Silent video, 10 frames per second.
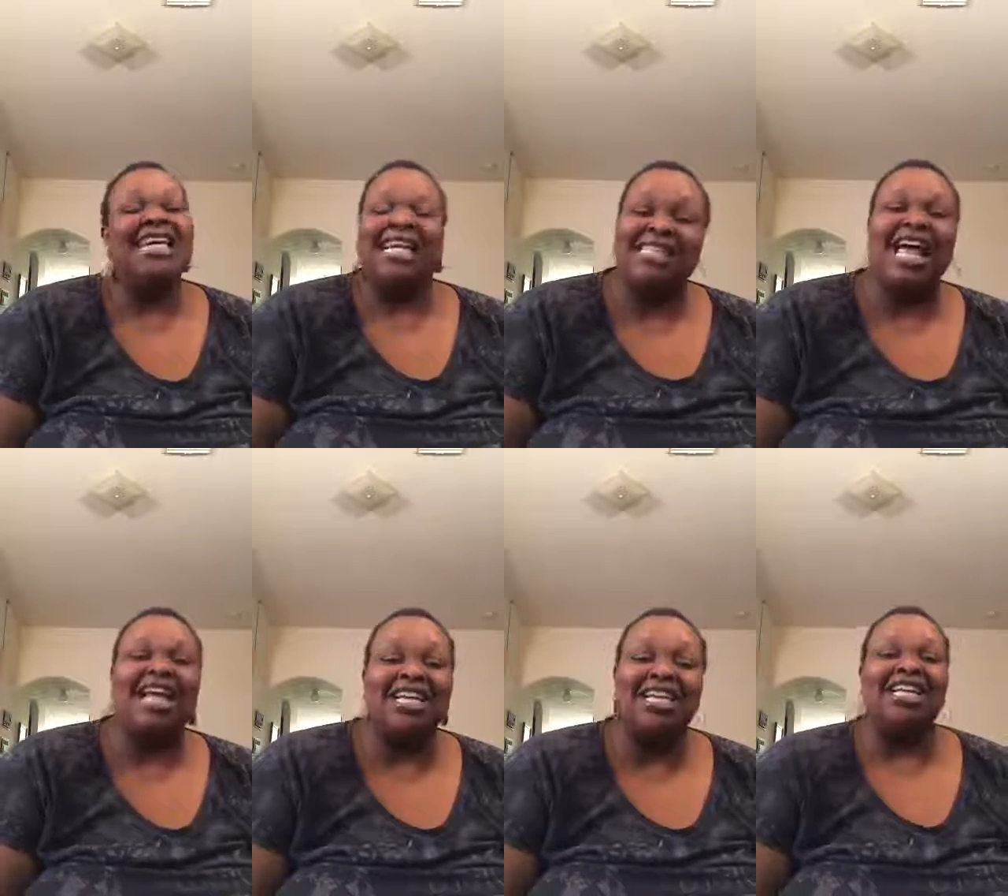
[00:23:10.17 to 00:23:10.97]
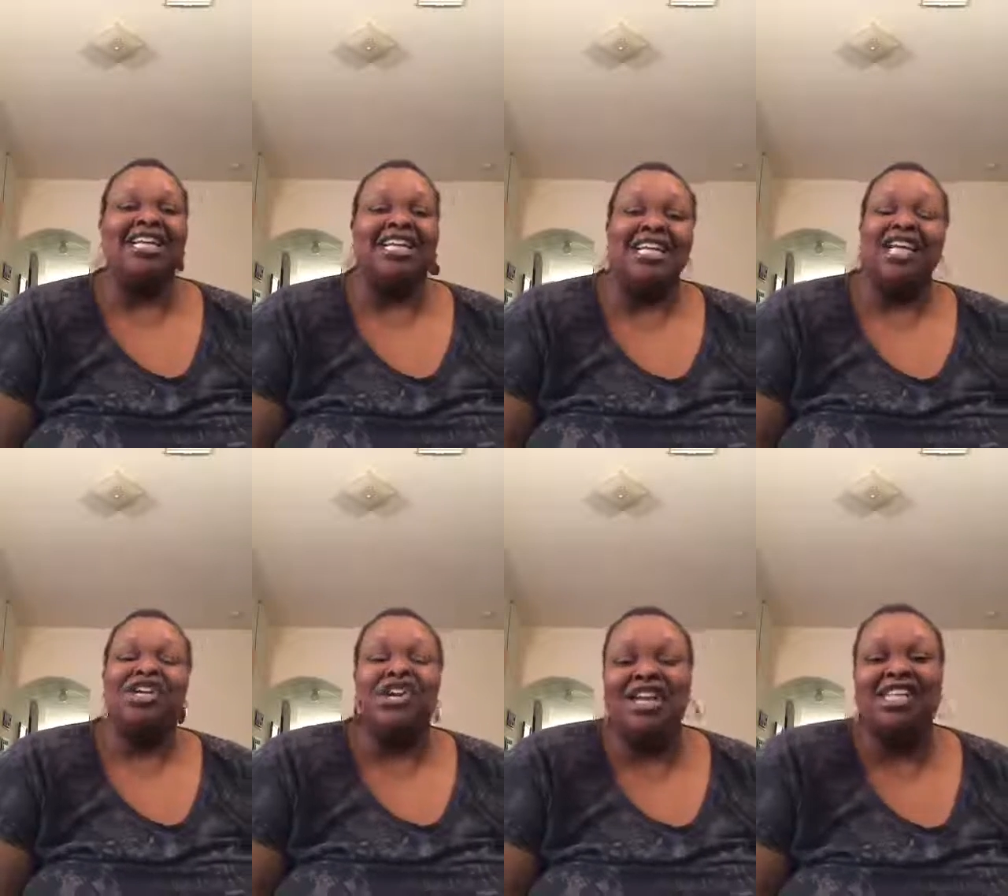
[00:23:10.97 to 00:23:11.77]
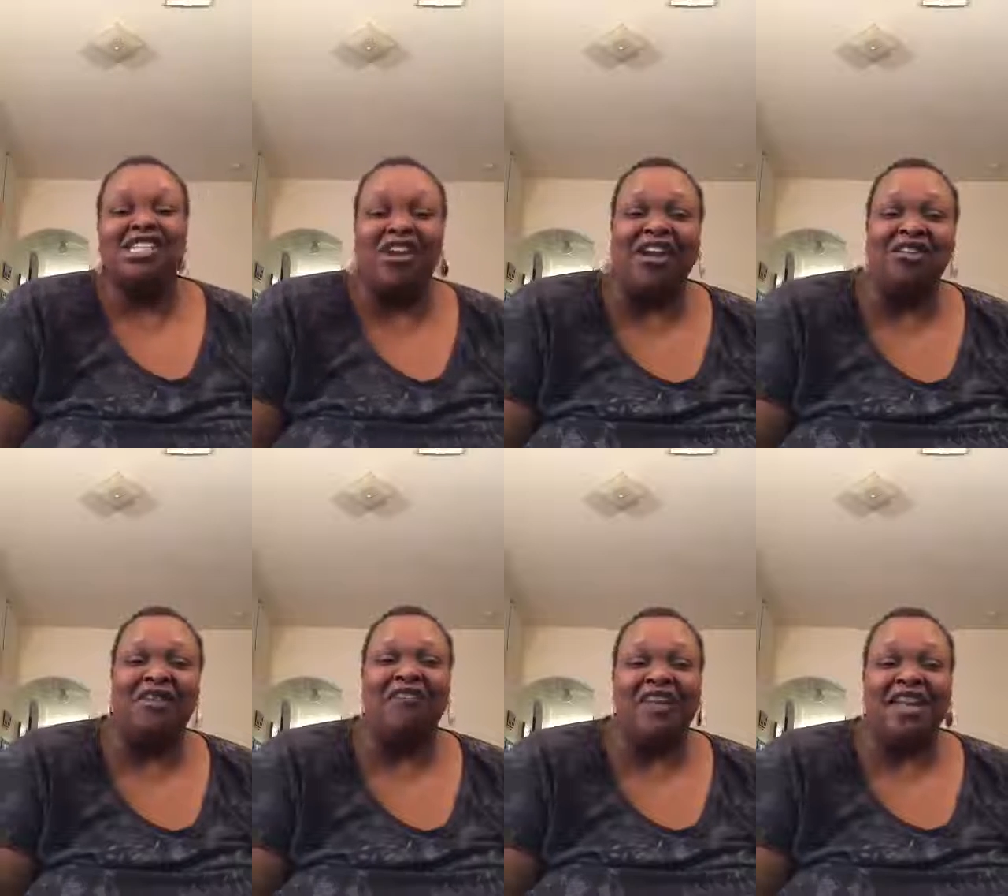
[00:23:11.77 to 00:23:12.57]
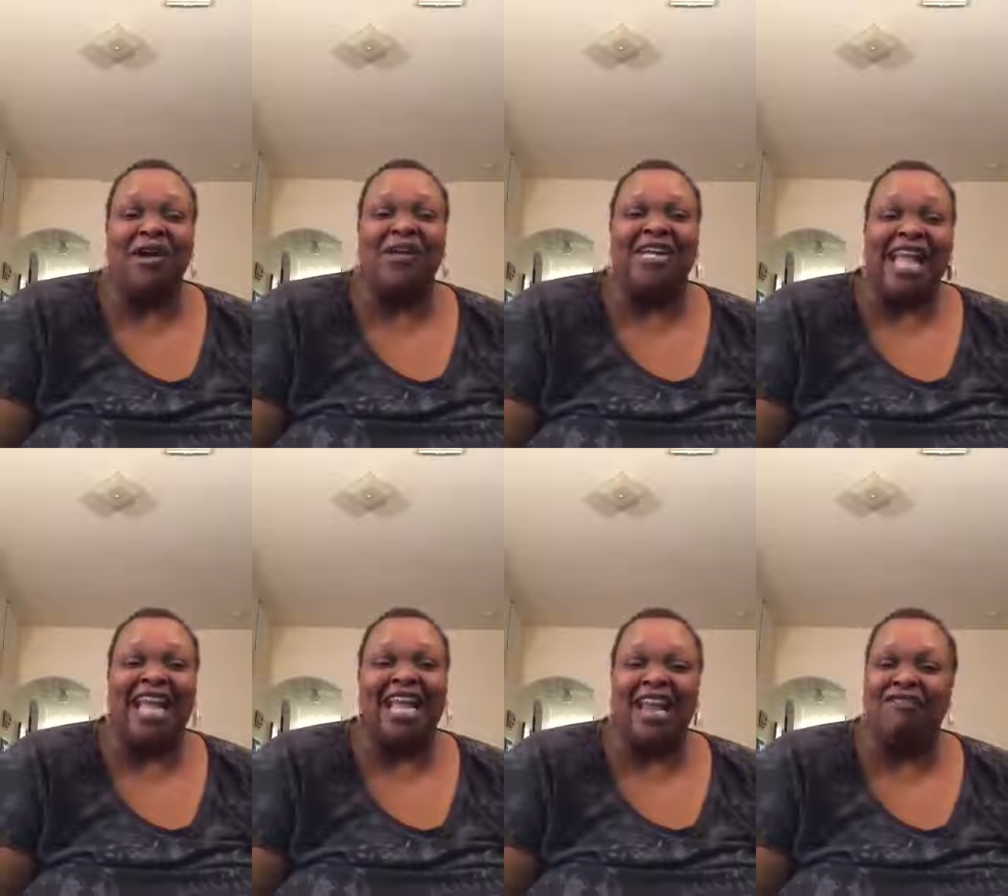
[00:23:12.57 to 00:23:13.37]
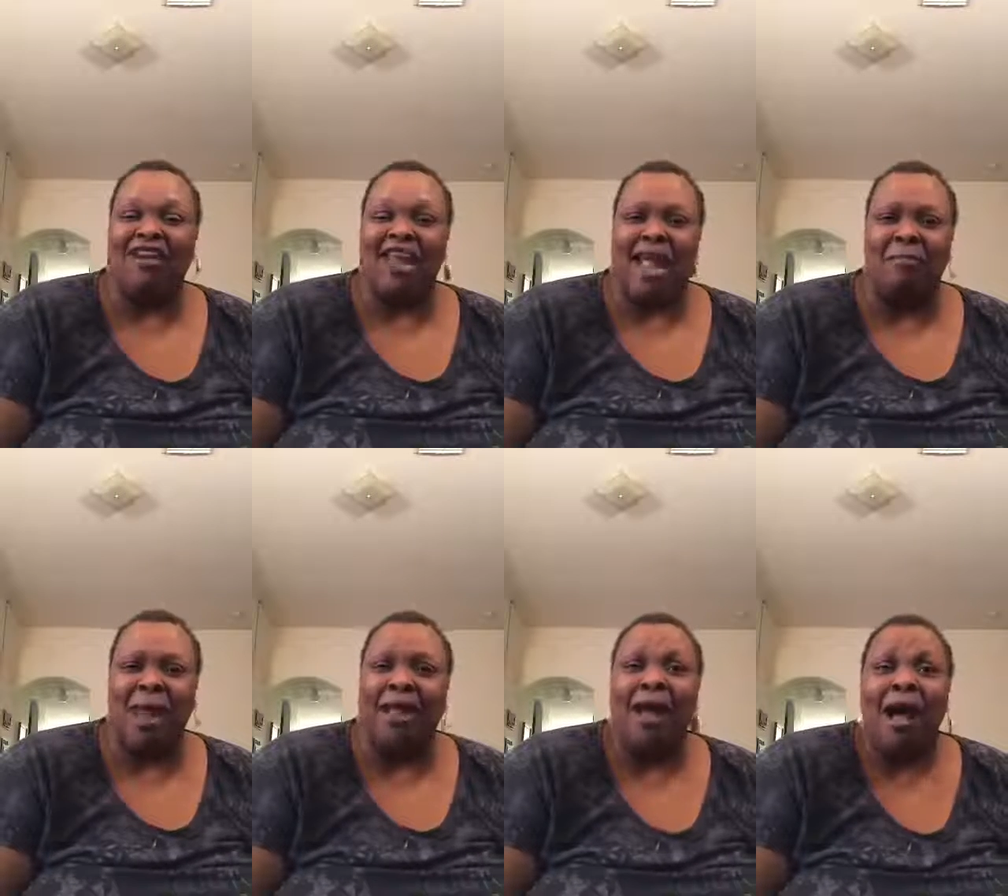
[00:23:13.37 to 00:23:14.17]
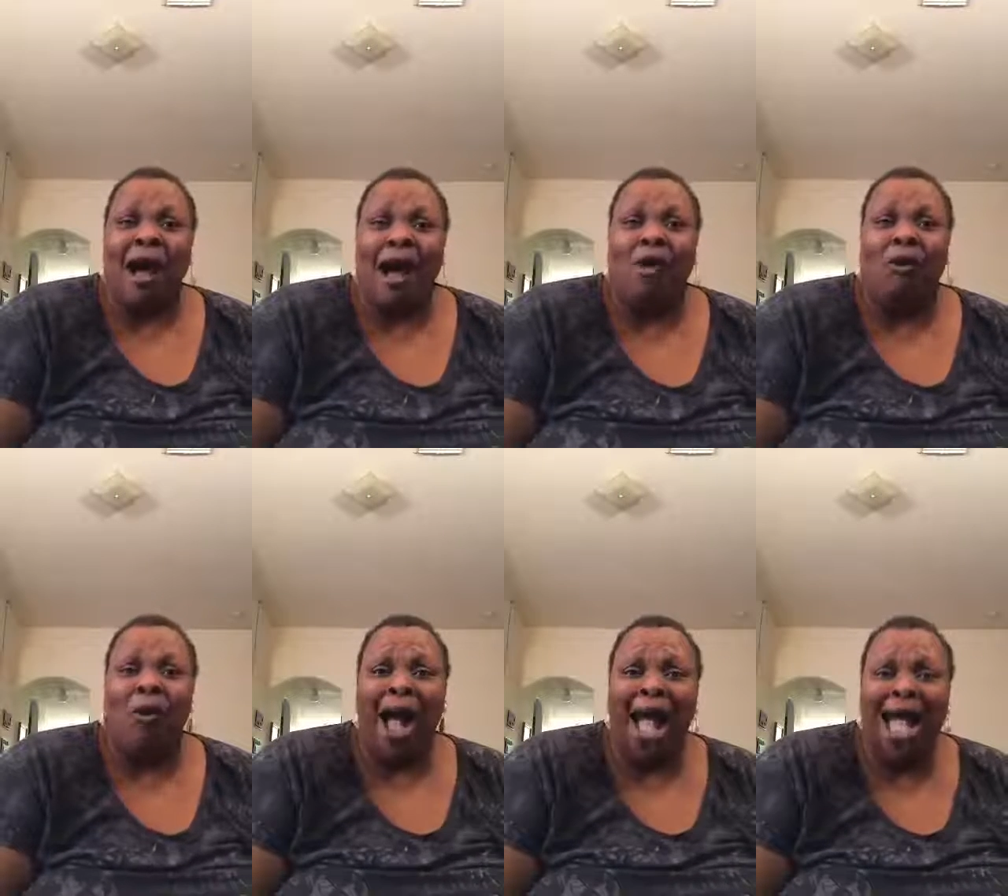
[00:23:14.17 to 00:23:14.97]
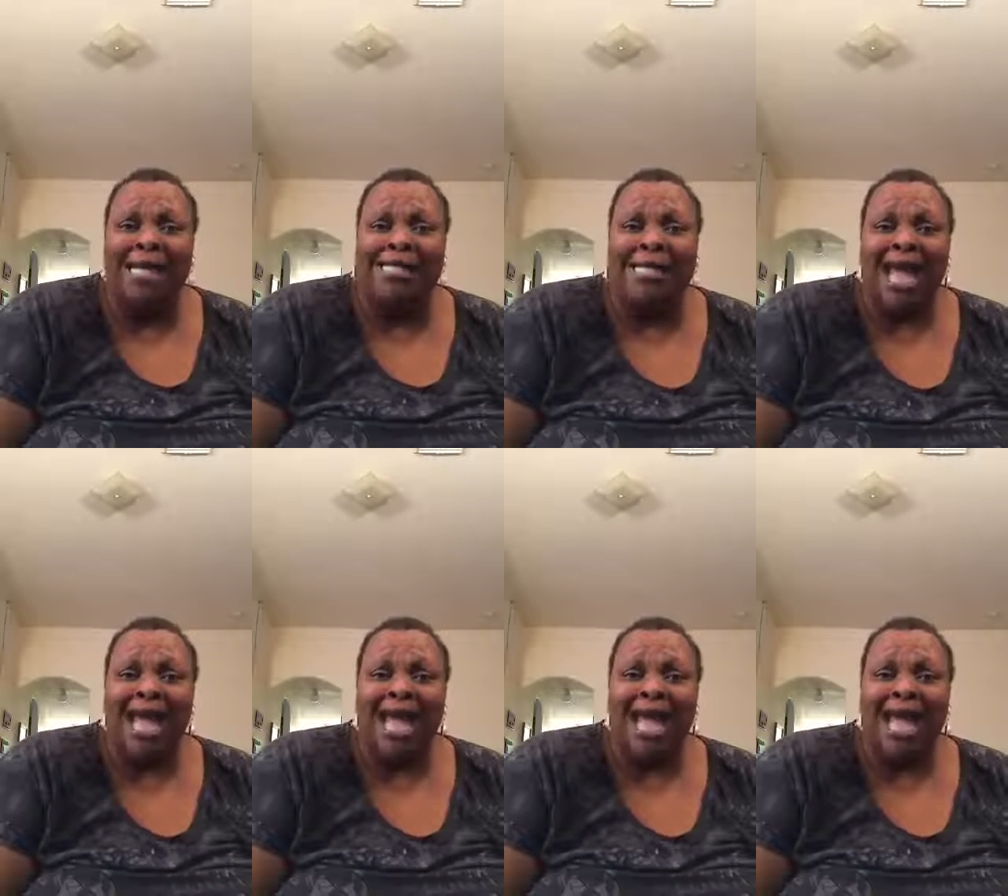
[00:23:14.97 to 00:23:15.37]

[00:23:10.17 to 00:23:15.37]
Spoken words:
He's like, look, you need to start doing a video a day, every day. I'm like, what?